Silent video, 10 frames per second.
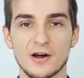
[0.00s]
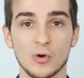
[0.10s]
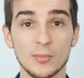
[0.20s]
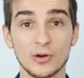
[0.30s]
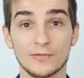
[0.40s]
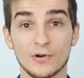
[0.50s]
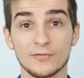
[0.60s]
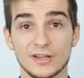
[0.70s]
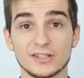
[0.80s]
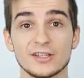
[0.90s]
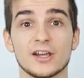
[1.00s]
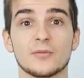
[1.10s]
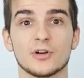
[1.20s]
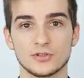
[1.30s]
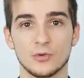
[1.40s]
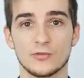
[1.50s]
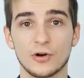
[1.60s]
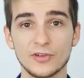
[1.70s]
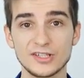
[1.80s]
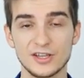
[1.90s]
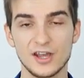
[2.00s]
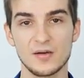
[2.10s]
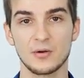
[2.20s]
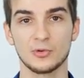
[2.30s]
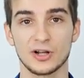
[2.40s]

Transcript: Now, what about a front-facing camera? So with the front-facing camera,